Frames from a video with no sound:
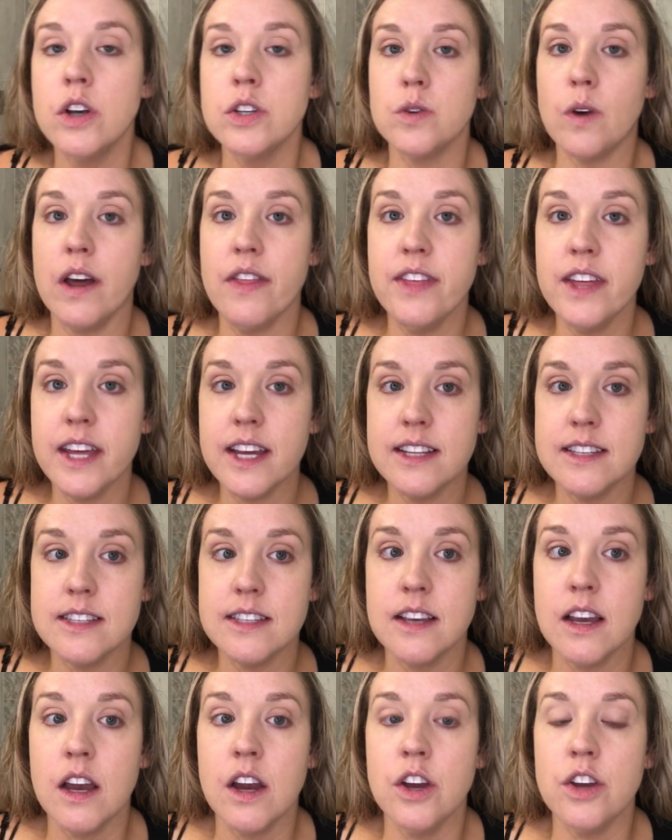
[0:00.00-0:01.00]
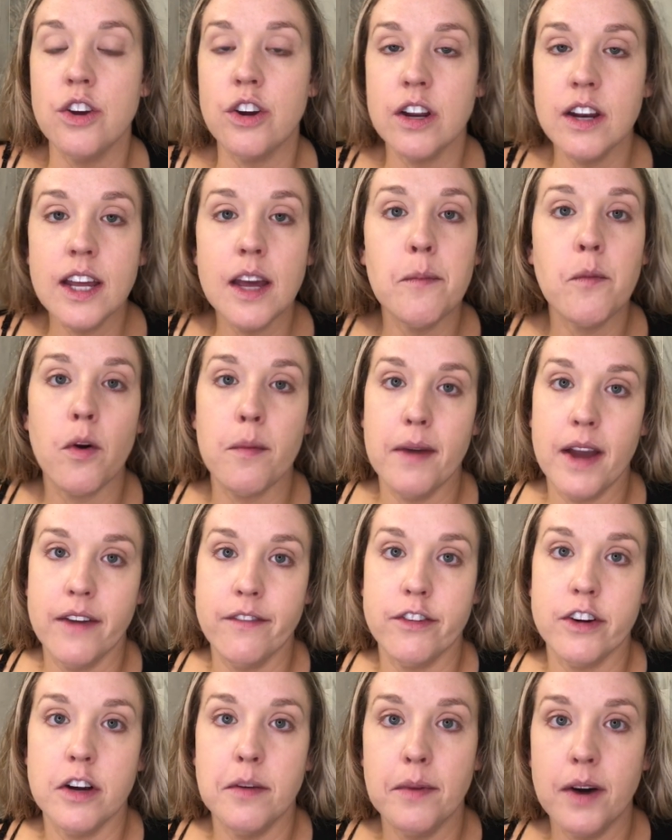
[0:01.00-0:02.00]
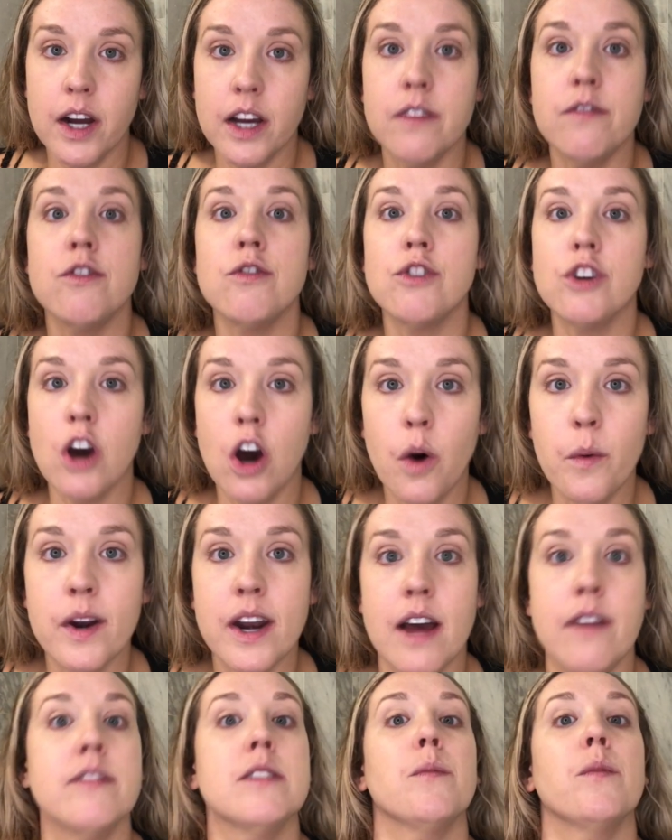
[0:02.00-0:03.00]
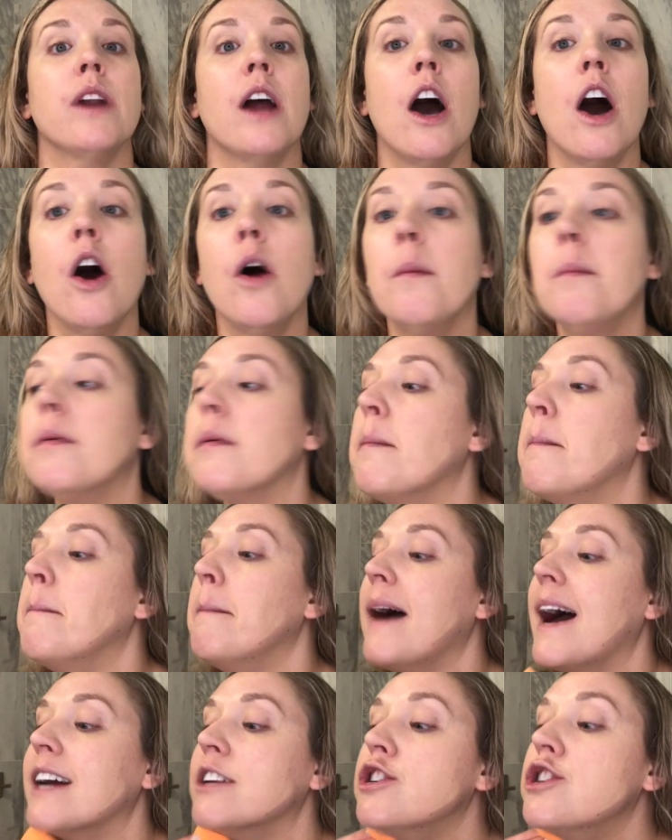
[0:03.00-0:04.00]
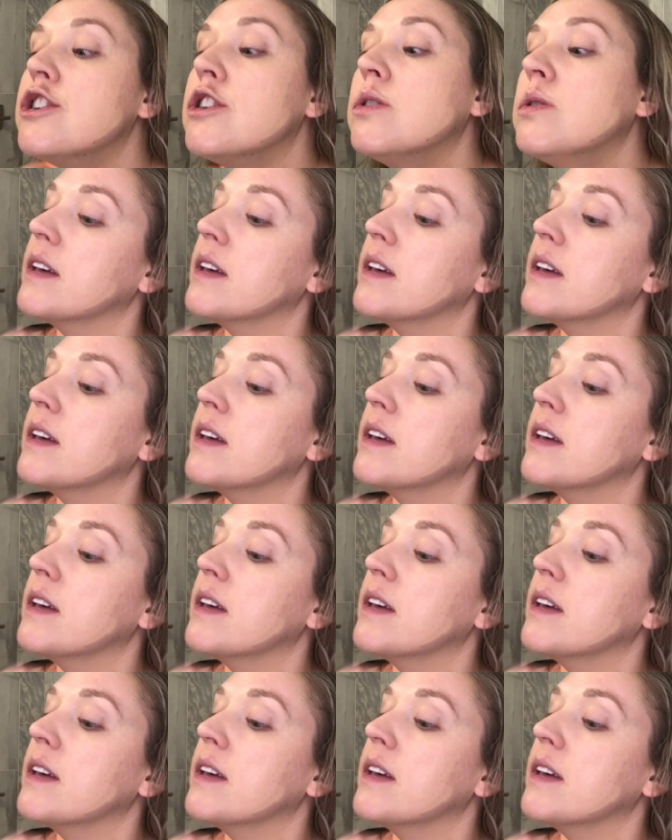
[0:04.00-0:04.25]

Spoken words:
So I think you're gonna get more bang for your buck if you go and have someone help match you,